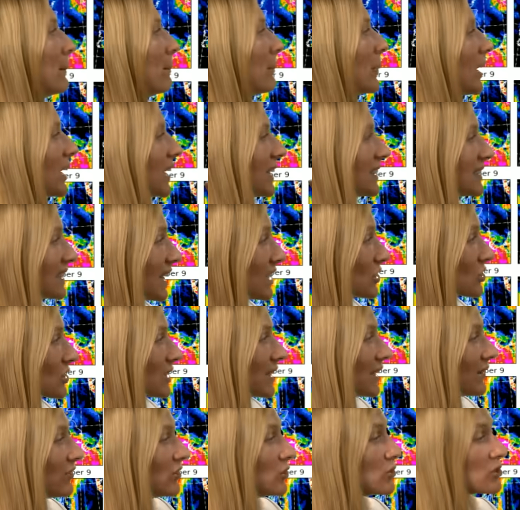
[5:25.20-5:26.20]
But
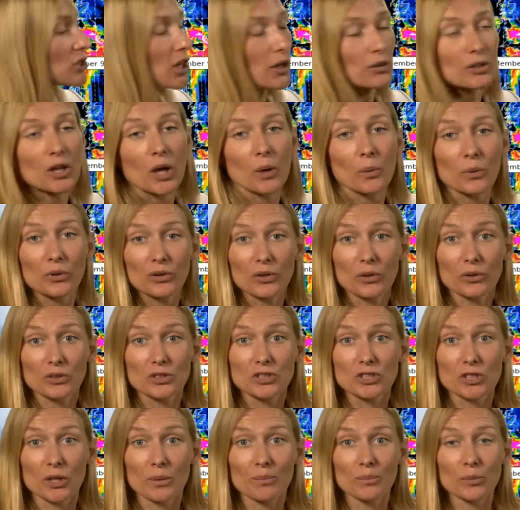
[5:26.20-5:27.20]
essentially, if you don't know what an
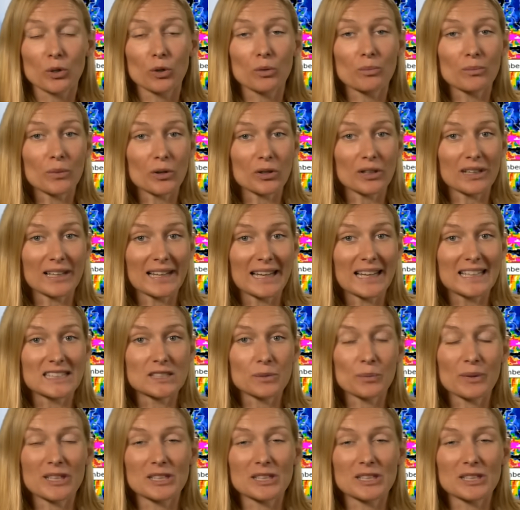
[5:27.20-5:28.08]
ensemble model is,